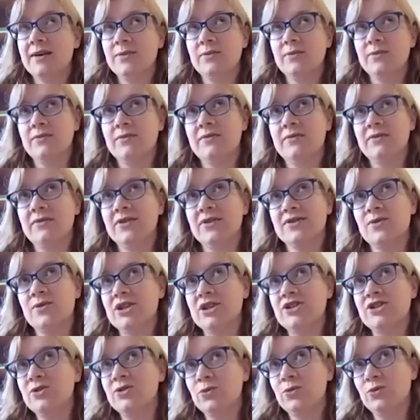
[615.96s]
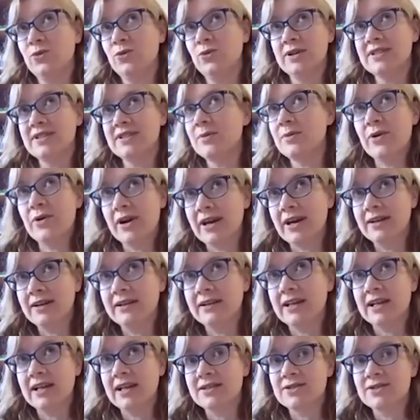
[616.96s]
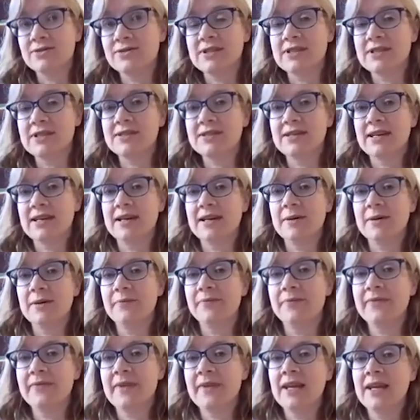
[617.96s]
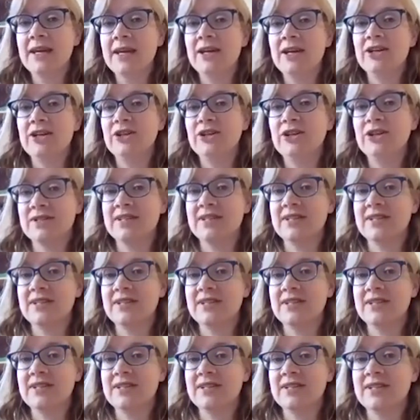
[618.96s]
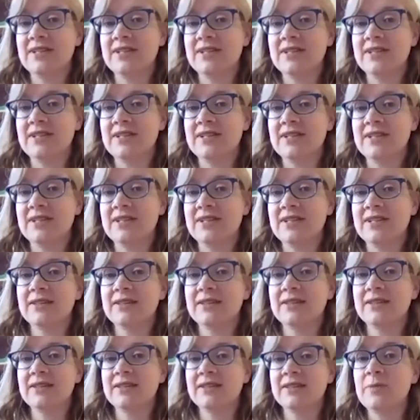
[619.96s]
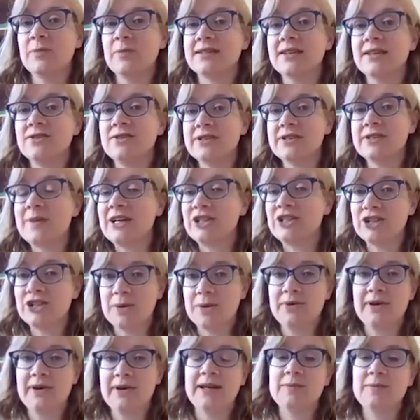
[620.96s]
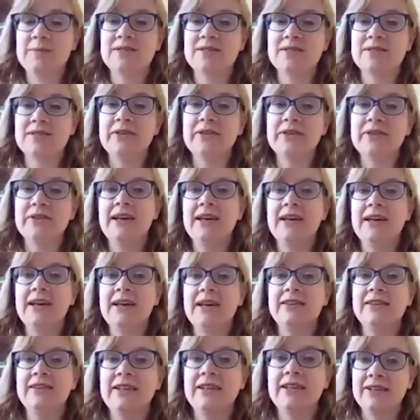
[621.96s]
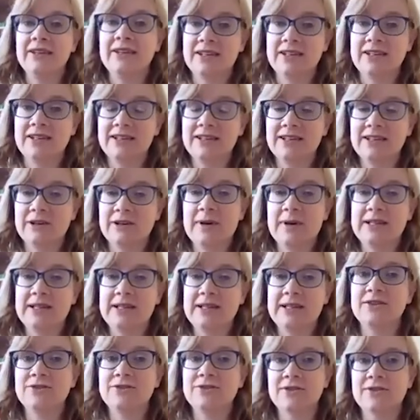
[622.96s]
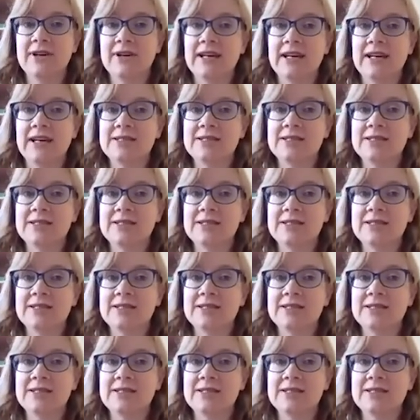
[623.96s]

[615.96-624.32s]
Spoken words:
there's a question, what is the brain? And the answer is, it's like a command center in a spaceship. So when there's damage, then the command center can't